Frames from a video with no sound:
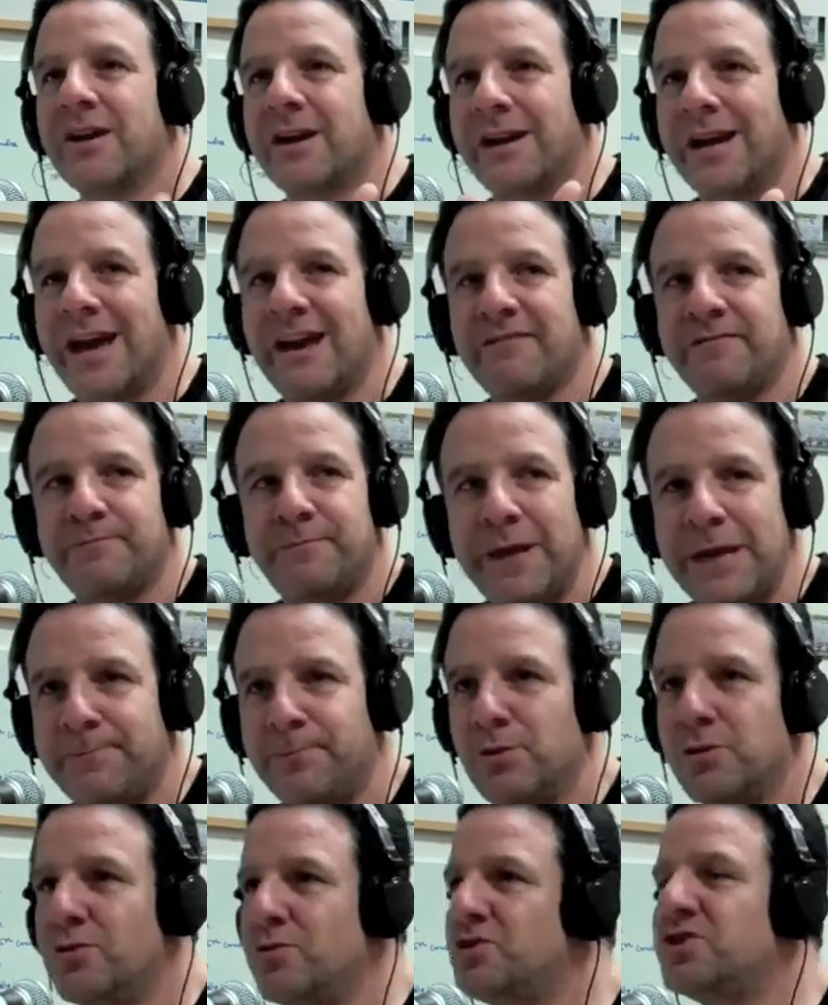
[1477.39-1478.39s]
you're going to have
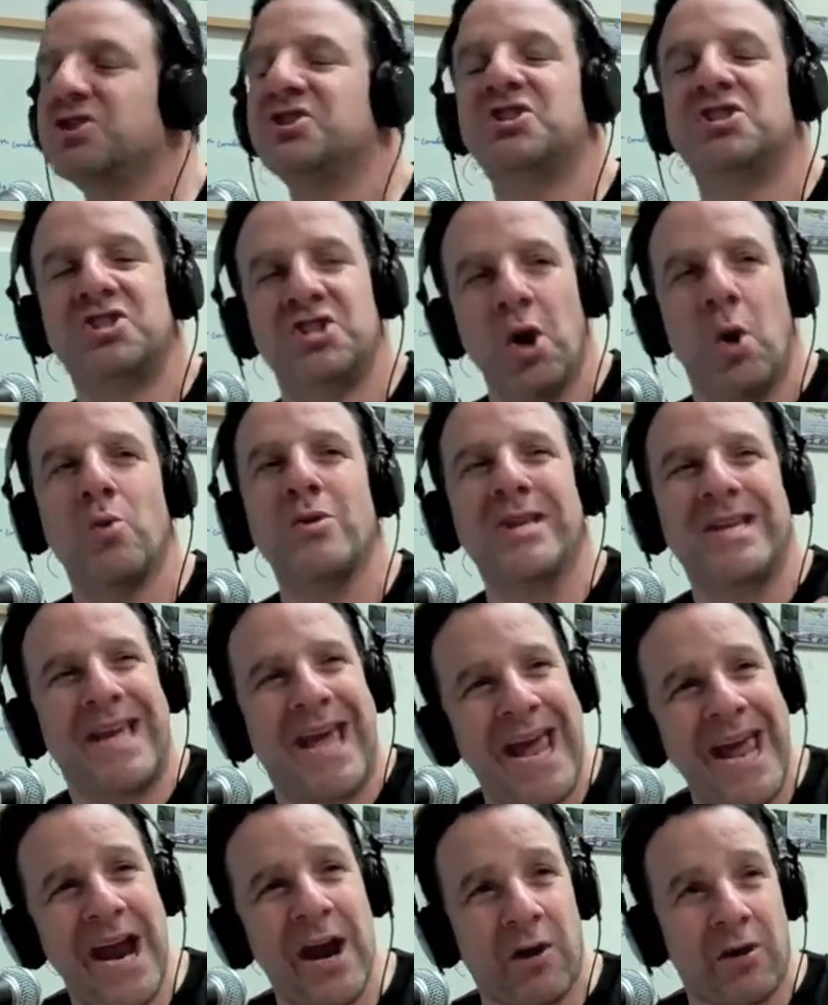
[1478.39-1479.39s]
people who just don't
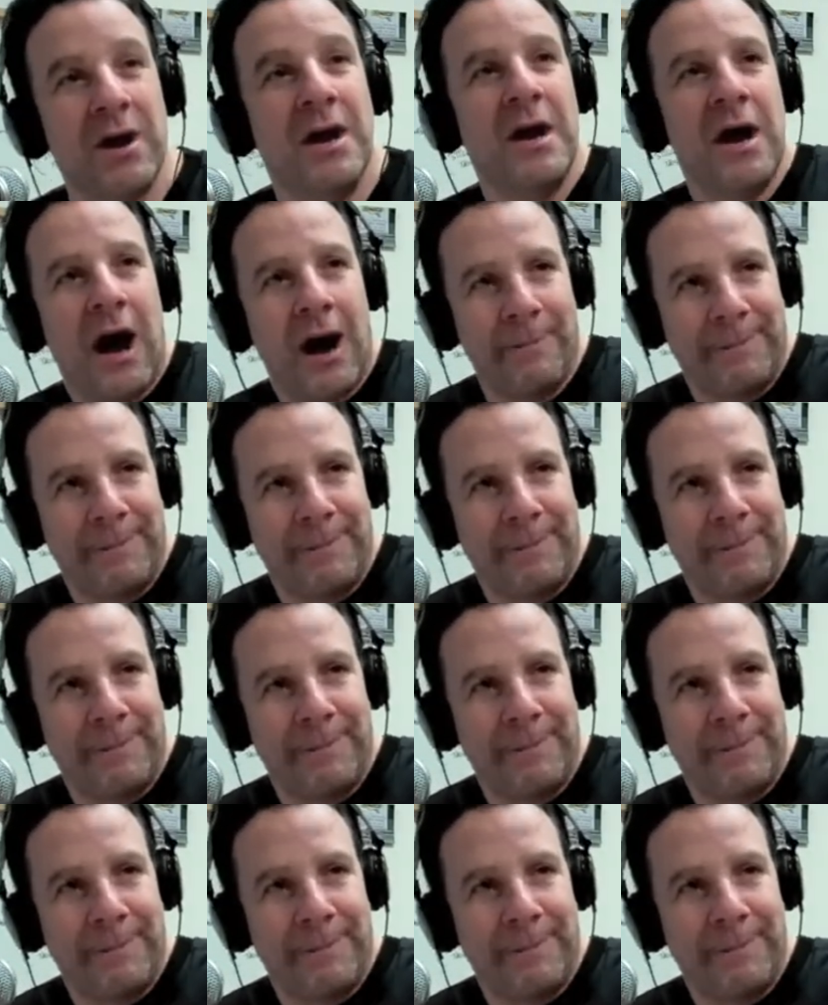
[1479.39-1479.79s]
care